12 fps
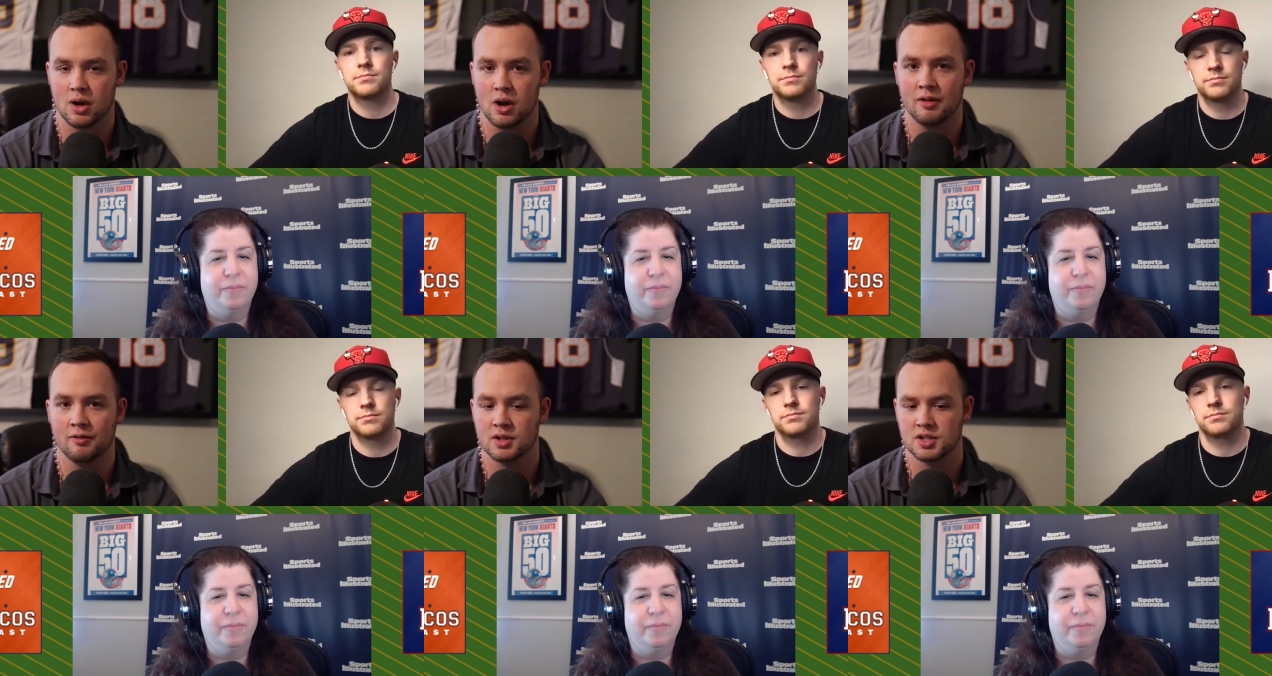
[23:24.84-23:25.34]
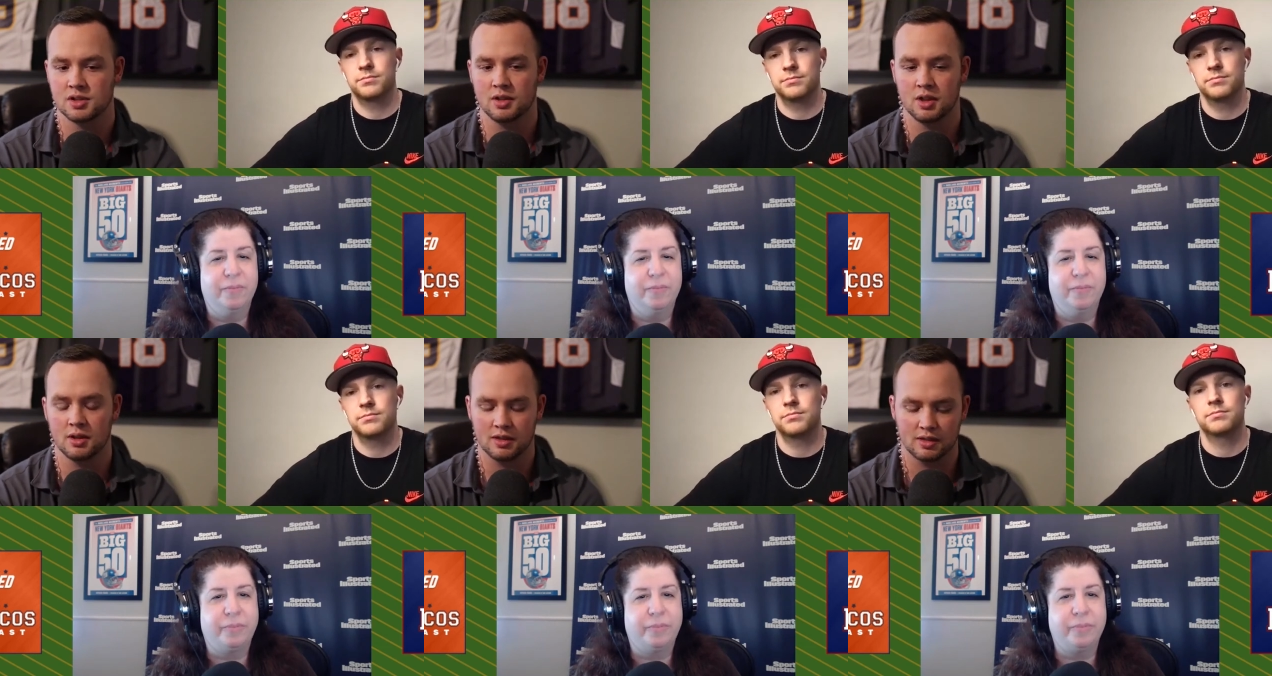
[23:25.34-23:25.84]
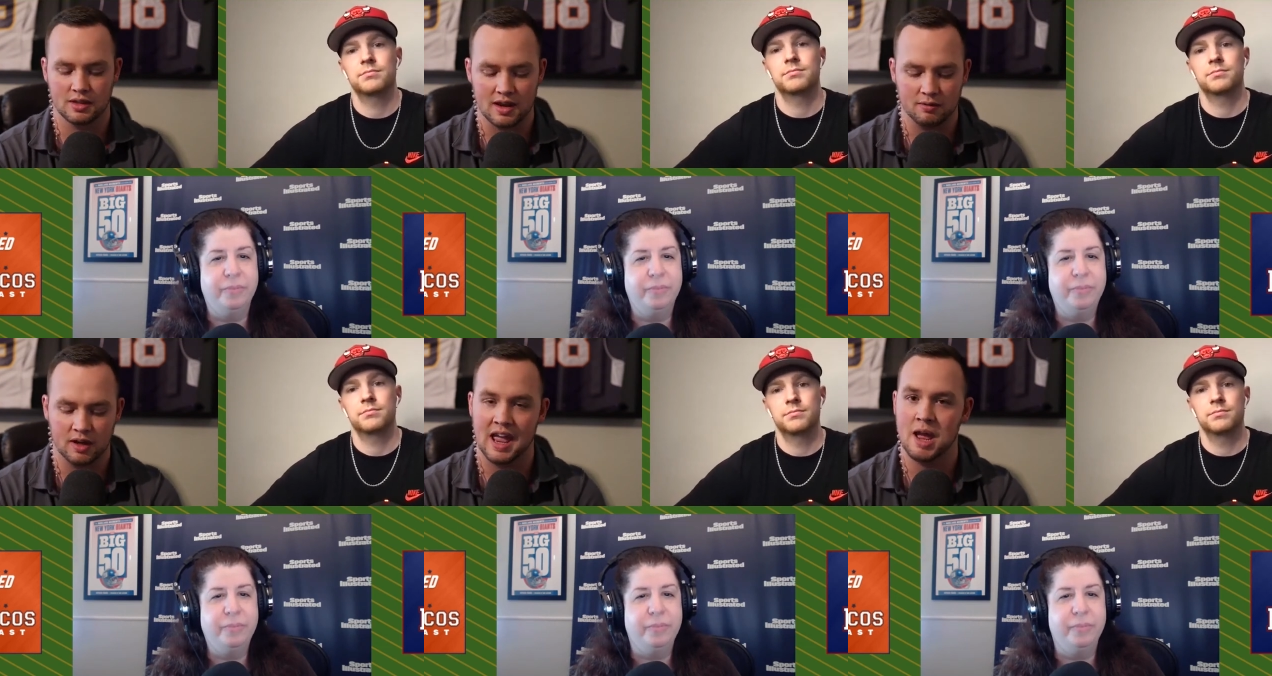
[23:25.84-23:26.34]
Speaker 1: offense, the, they
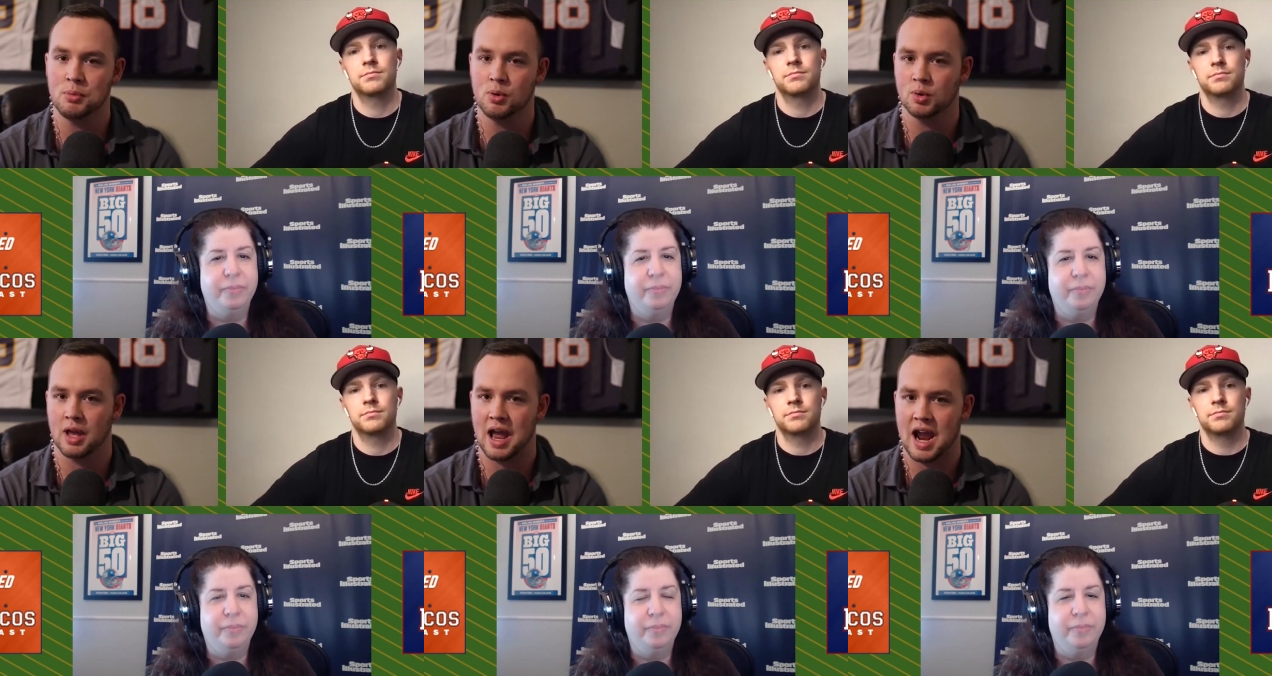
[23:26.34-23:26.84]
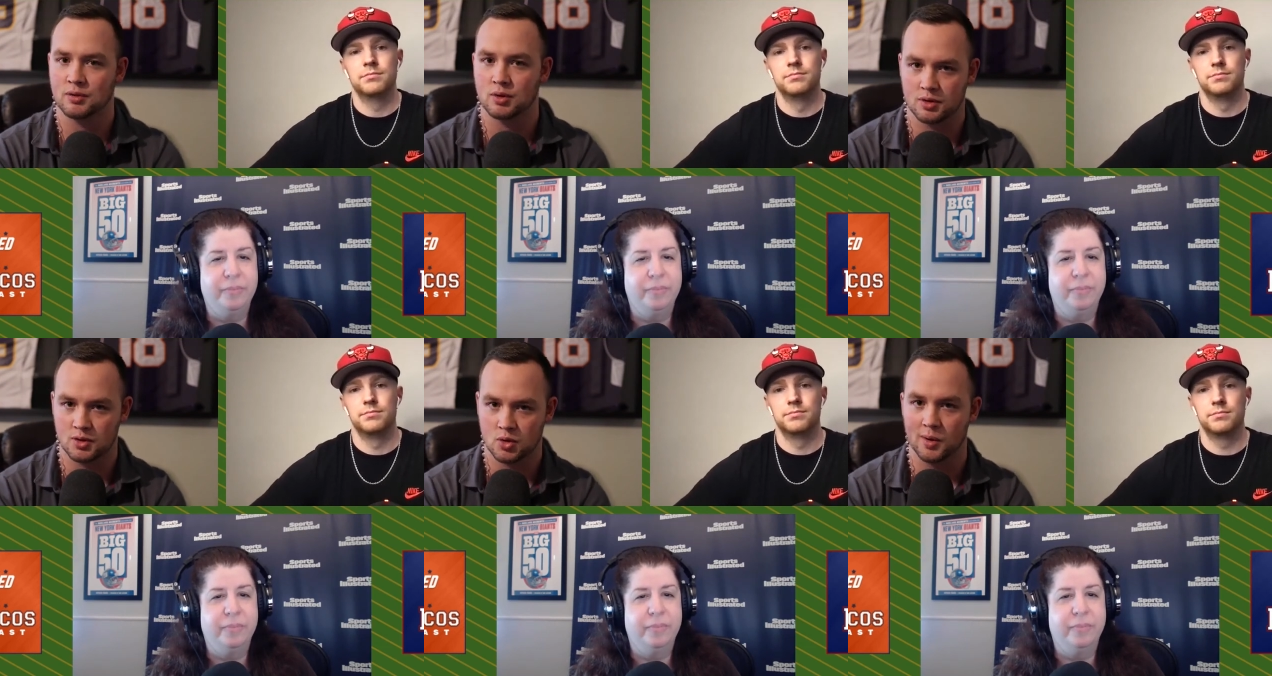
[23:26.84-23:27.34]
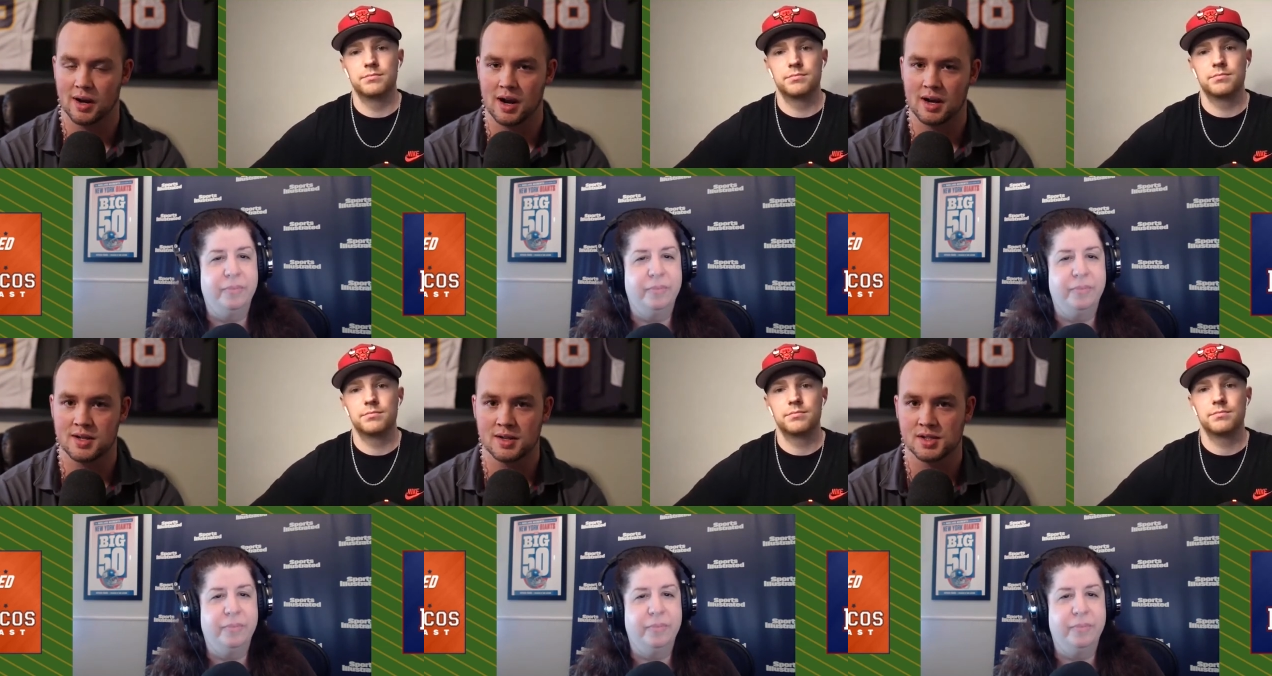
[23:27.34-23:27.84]
gambled after the
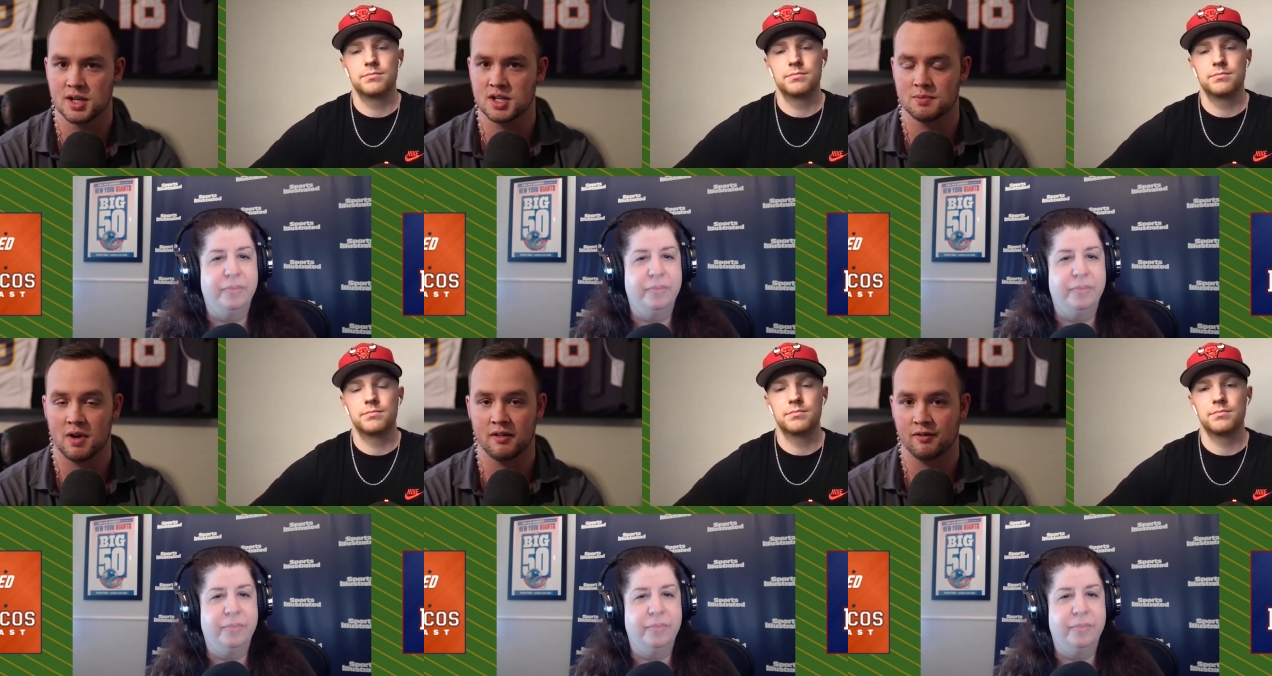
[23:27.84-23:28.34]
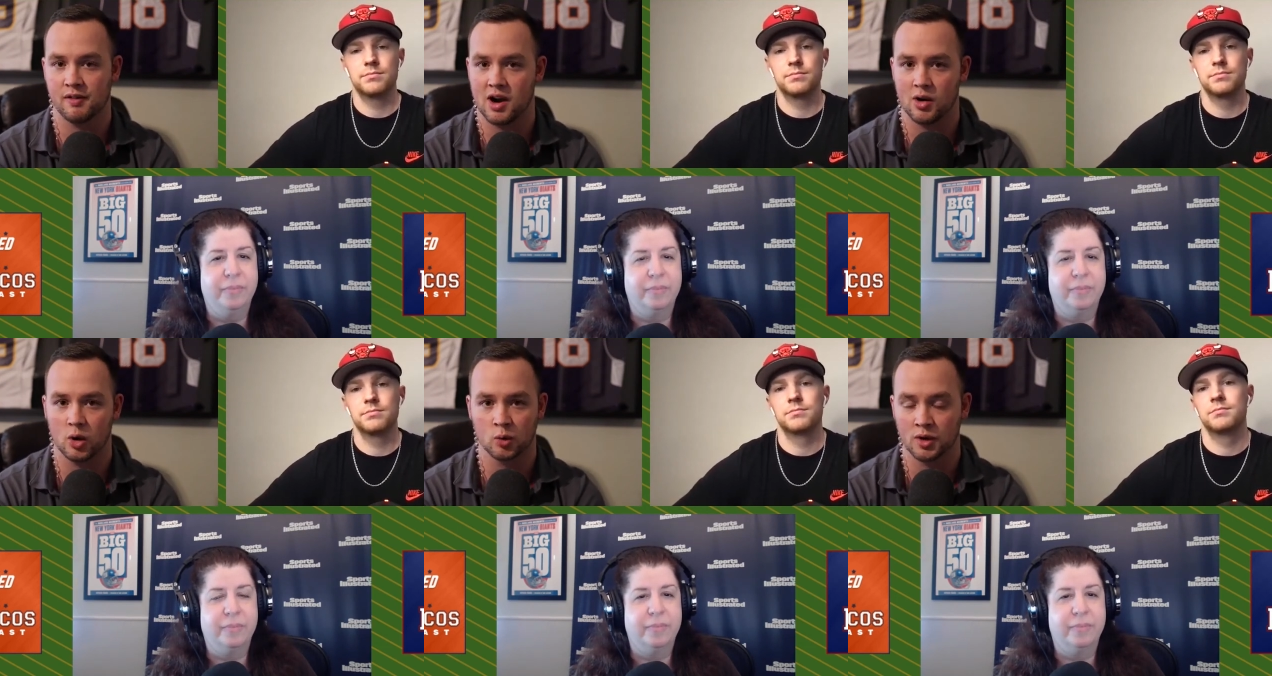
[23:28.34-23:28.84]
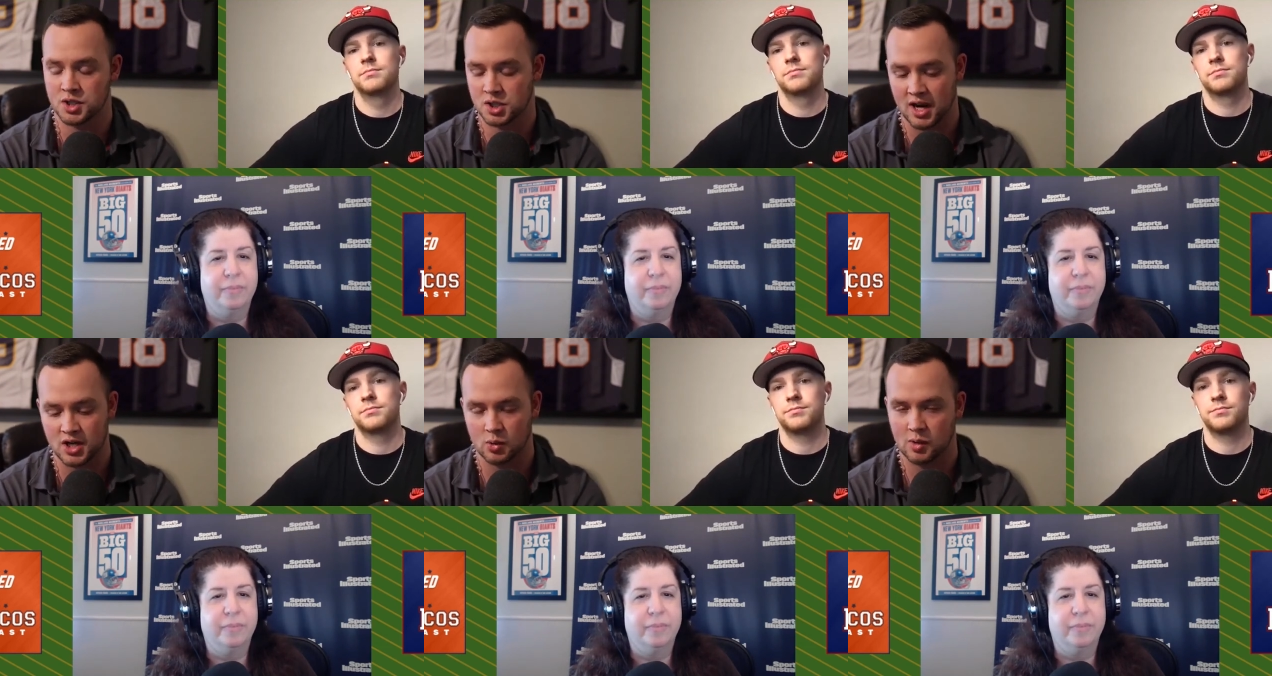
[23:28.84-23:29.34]
2019 season by firing Rich
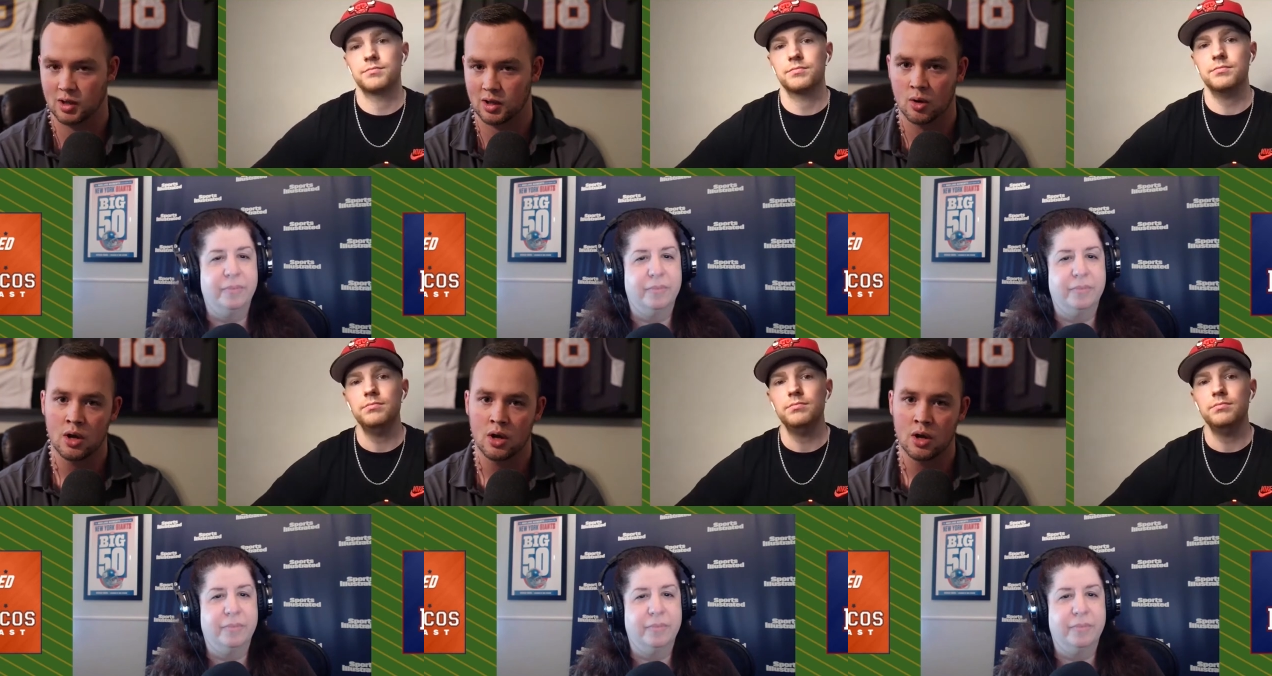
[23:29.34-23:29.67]
Scangarello,